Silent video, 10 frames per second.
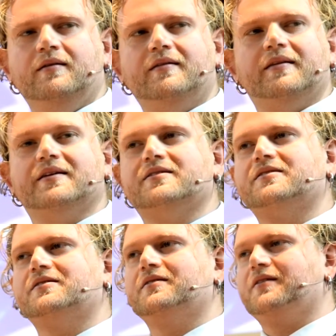In
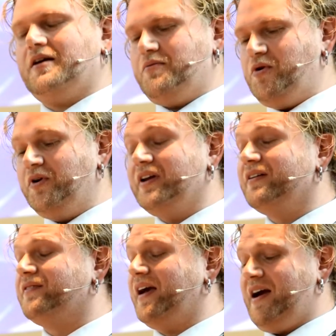this community
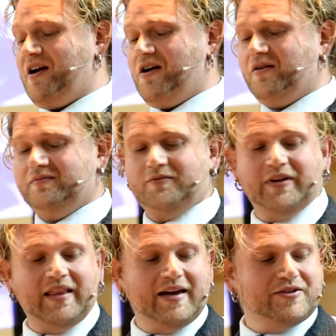of care, we
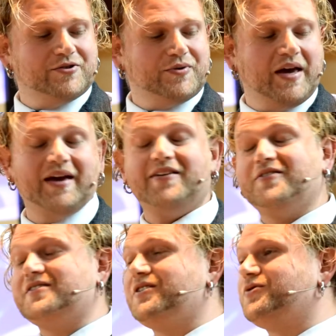light 2
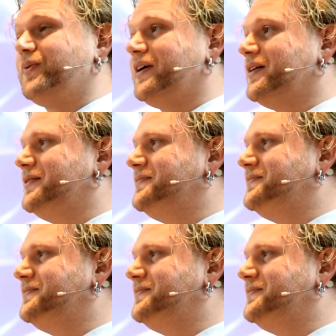candles each week.